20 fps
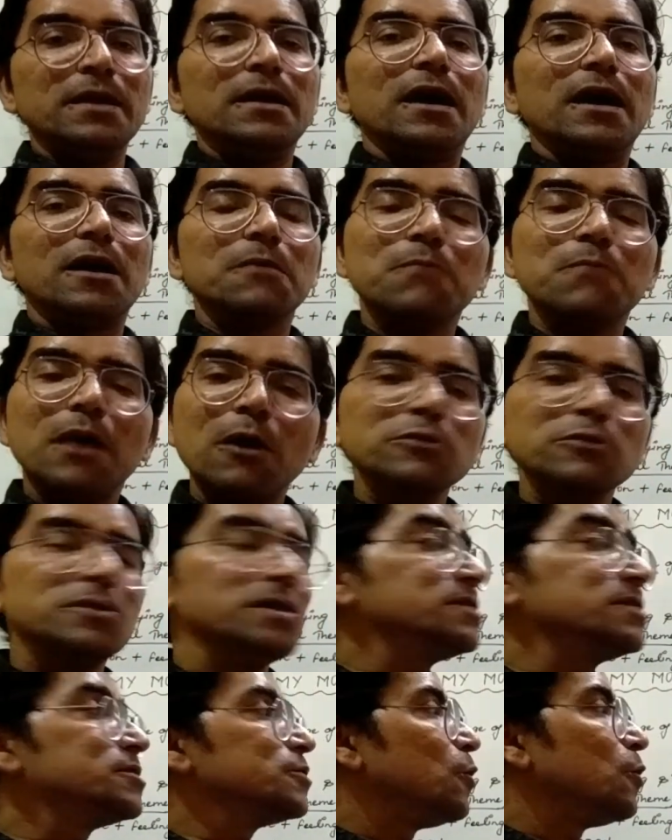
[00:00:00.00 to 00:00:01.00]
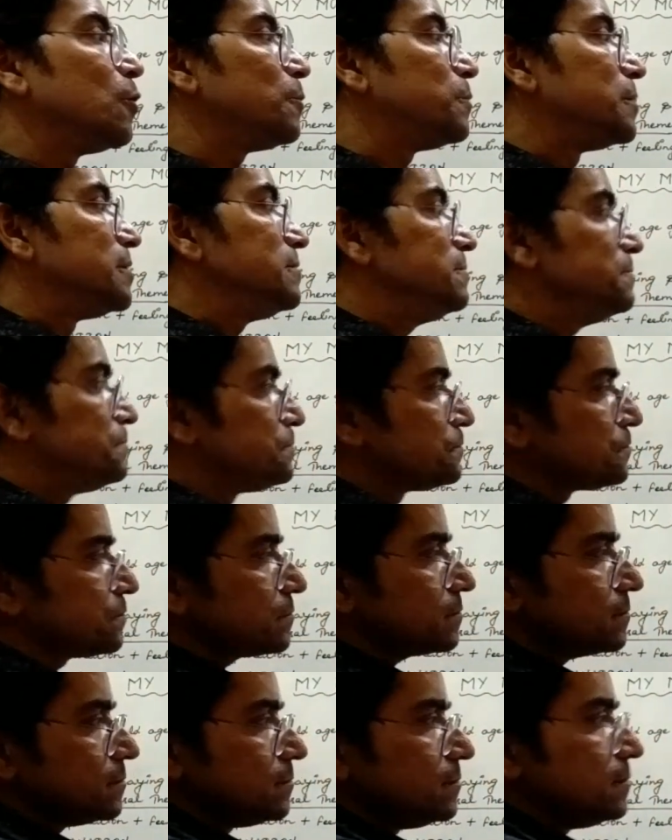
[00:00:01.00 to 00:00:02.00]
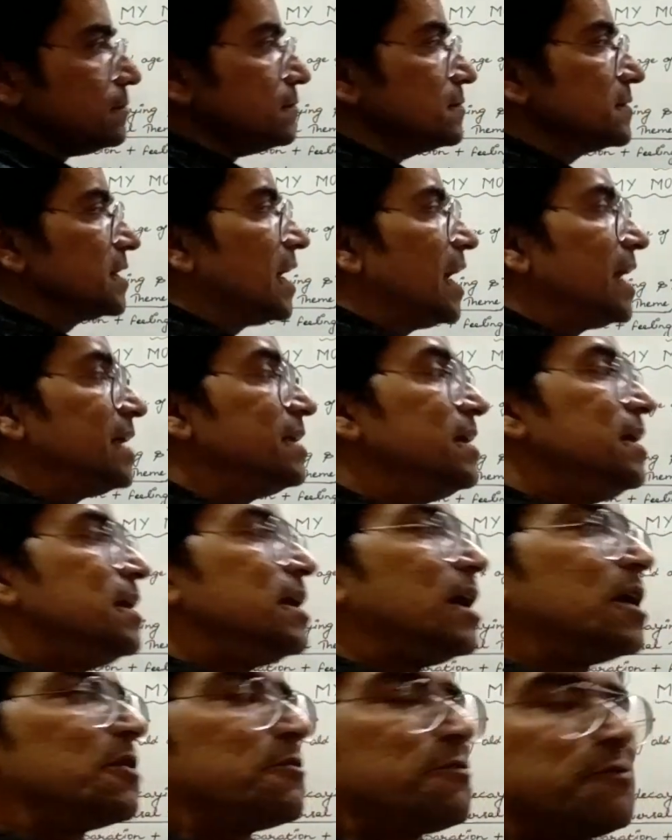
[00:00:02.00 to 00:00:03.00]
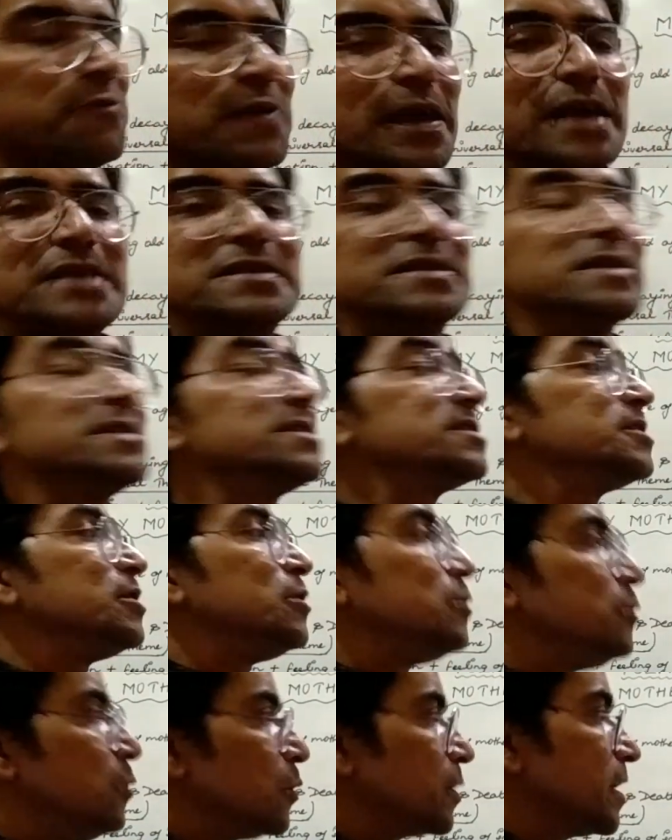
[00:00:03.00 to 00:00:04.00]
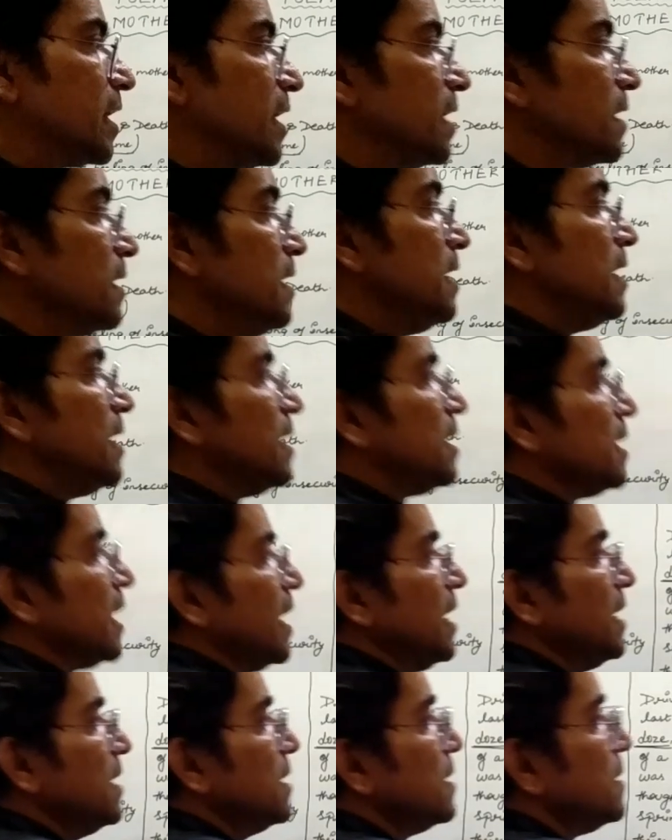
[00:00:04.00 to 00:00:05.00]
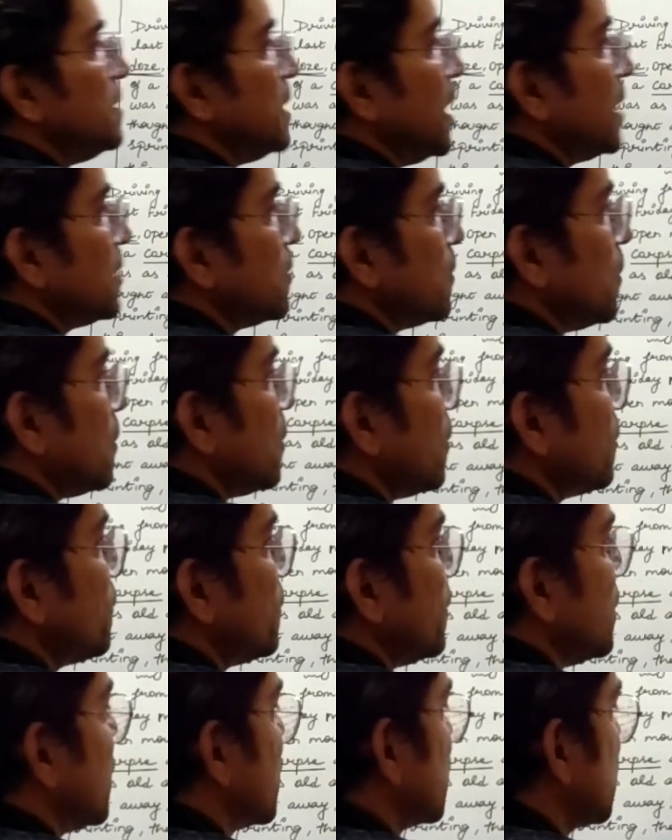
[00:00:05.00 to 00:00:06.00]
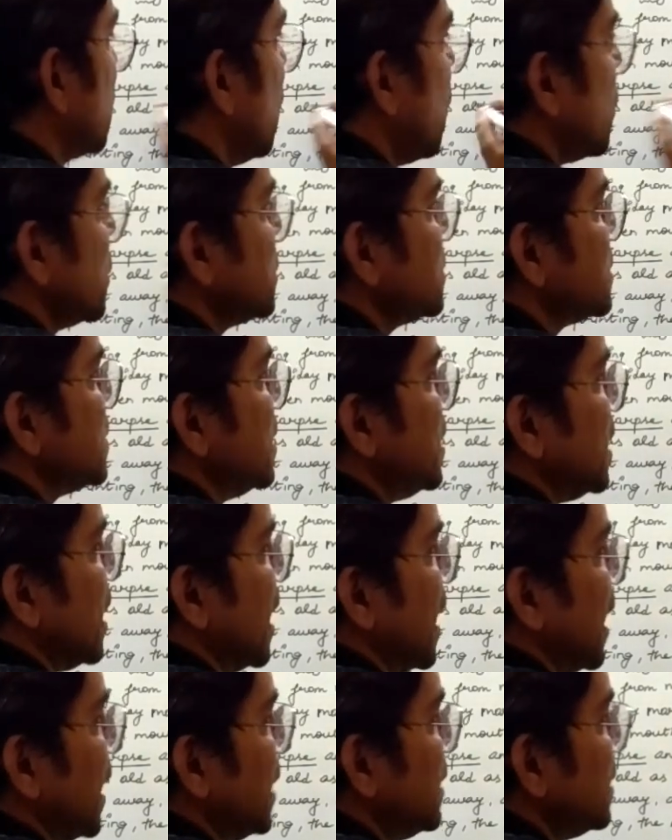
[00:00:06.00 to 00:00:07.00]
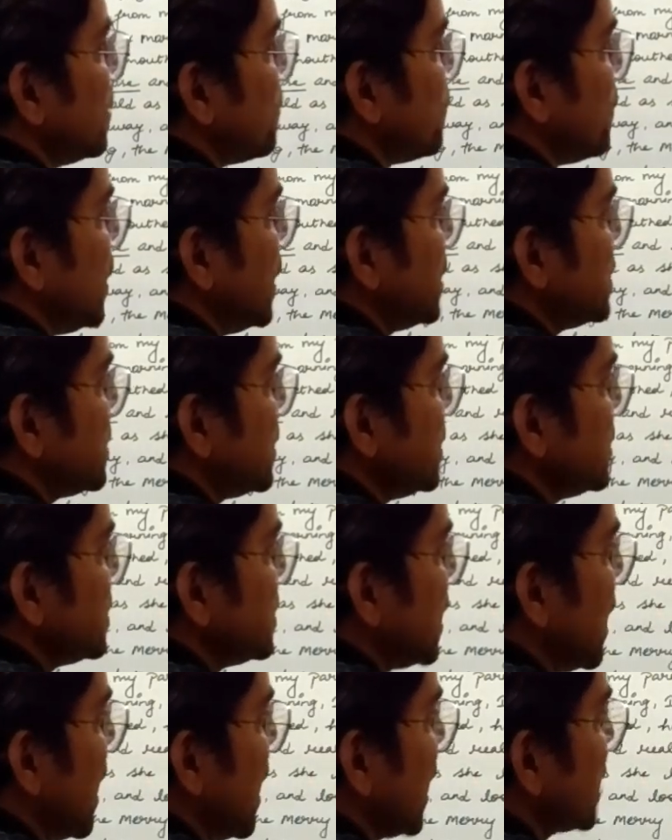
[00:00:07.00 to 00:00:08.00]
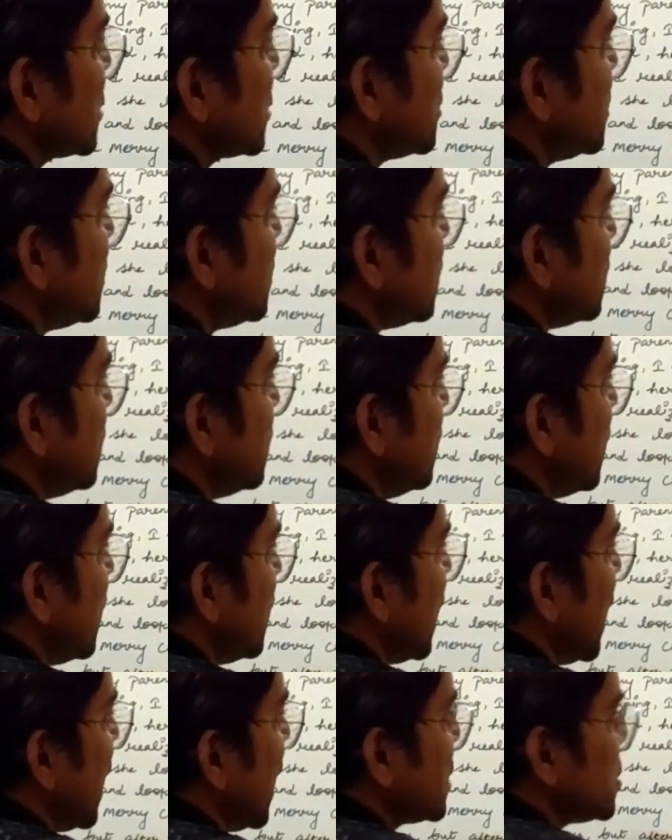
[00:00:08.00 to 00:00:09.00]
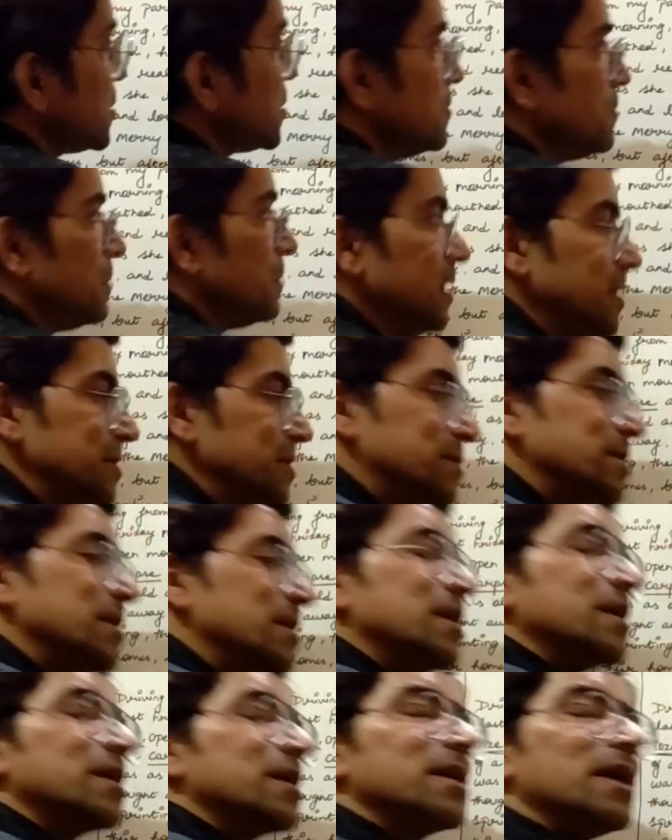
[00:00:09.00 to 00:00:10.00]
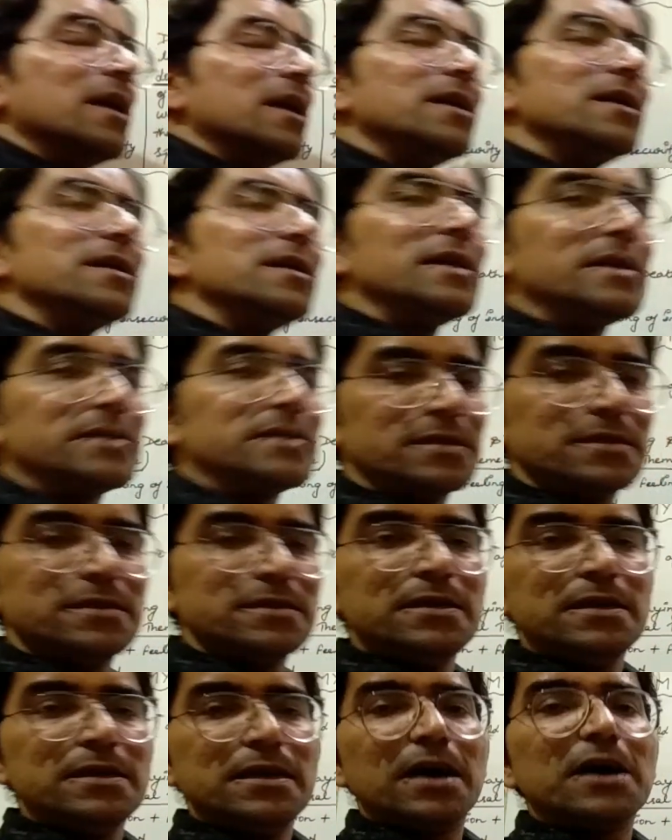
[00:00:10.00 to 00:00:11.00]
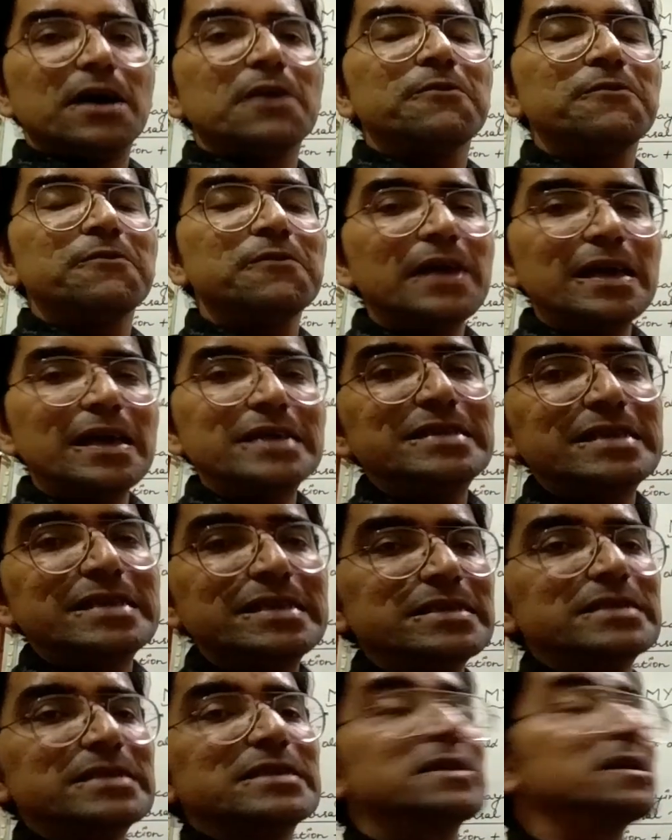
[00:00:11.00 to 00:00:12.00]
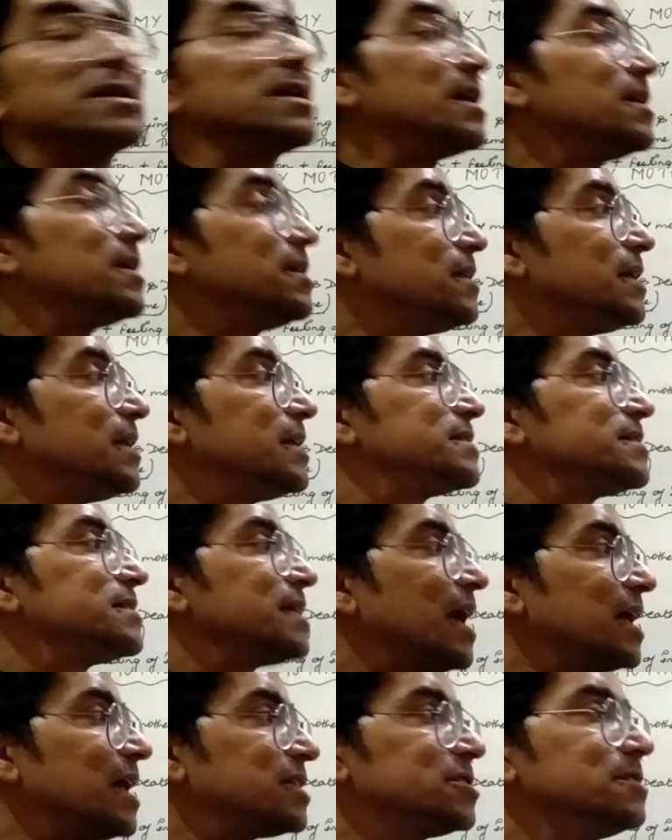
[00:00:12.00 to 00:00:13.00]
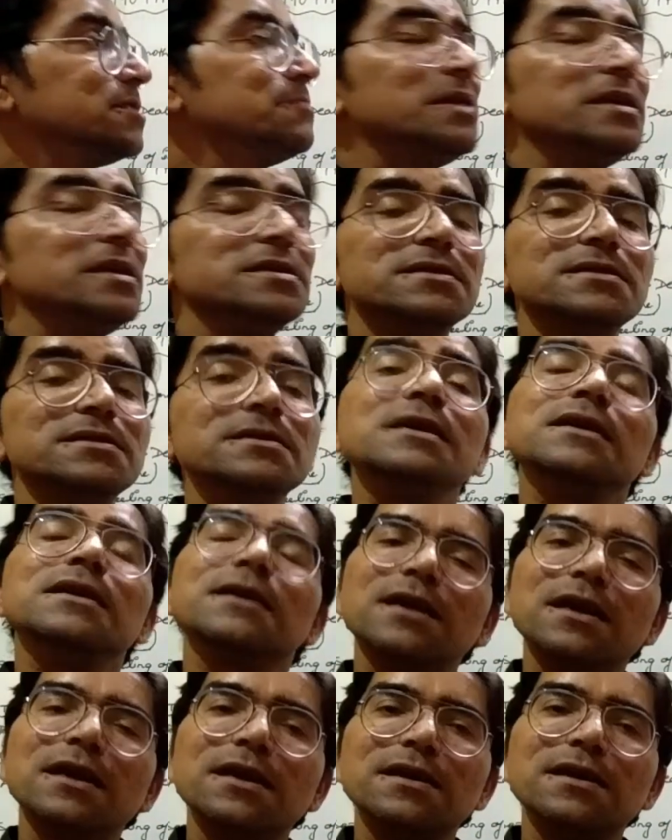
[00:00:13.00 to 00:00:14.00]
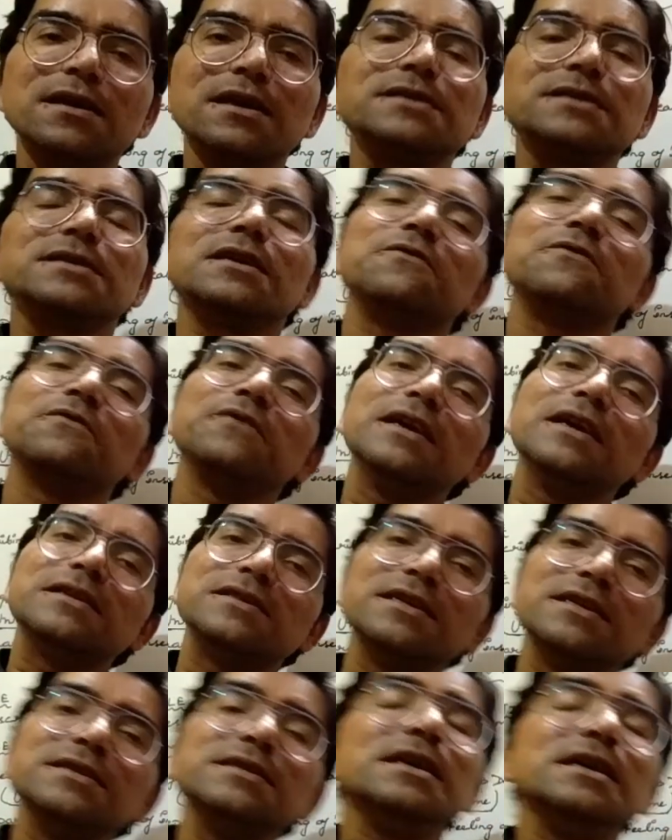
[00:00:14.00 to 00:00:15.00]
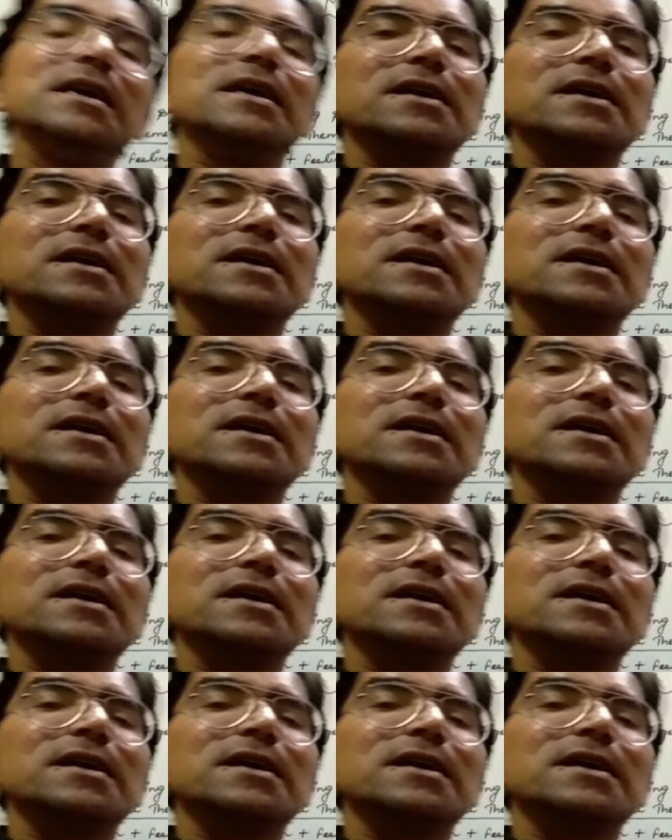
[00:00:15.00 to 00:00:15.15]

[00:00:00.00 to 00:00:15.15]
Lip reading: Her mouth is open, and her face is looking like that of a corpse, and the face is ashen. Ashen means colorless. Her face is colorless. Ashen means colorless. Her face is